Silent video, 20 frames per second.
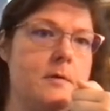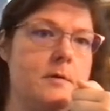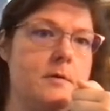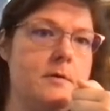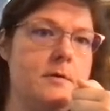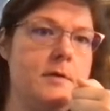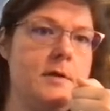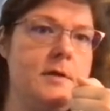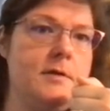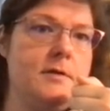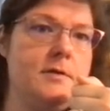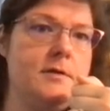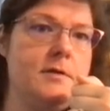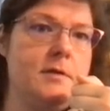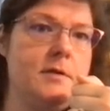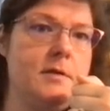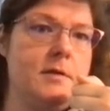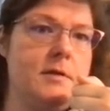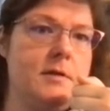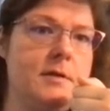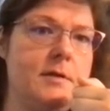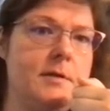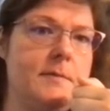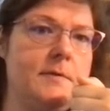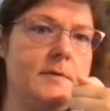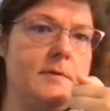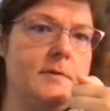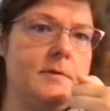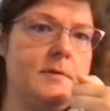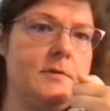desktop,
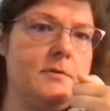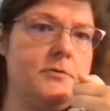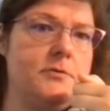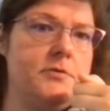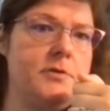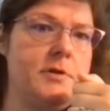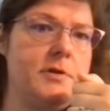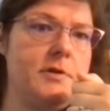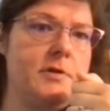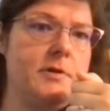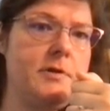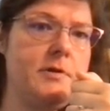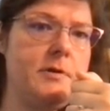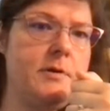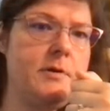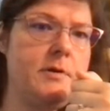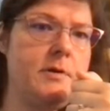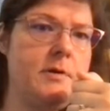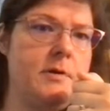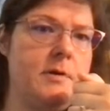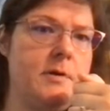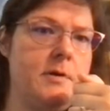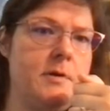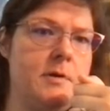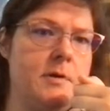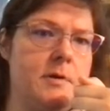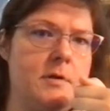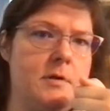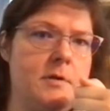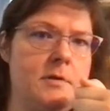and then there's the
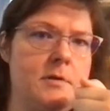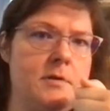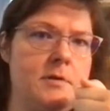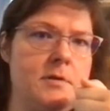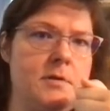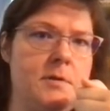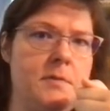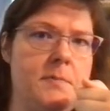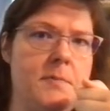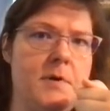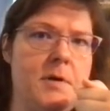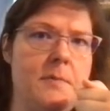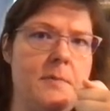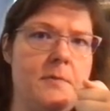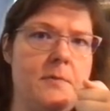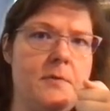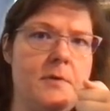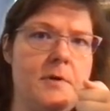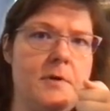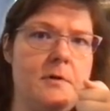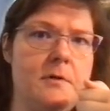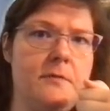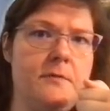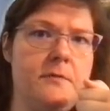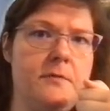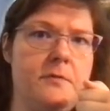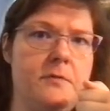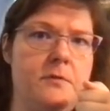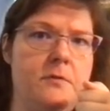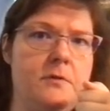TipPub Creator
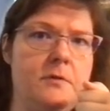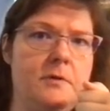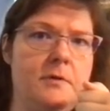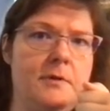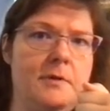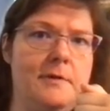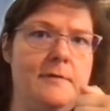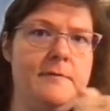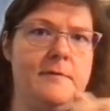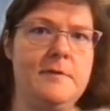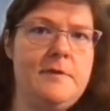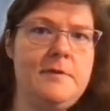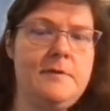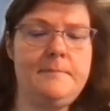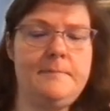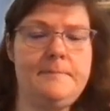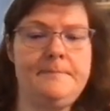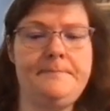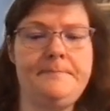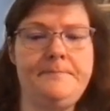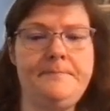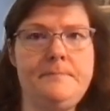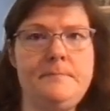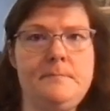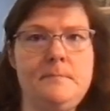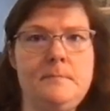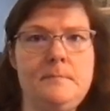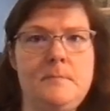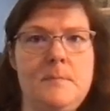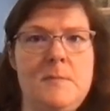Frugal Living
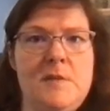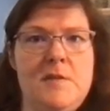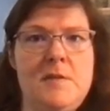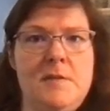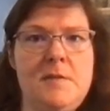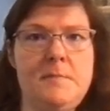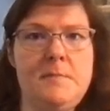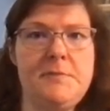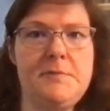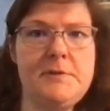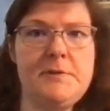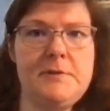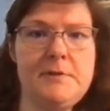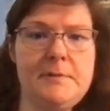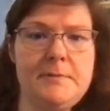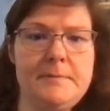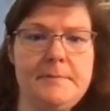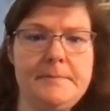tips.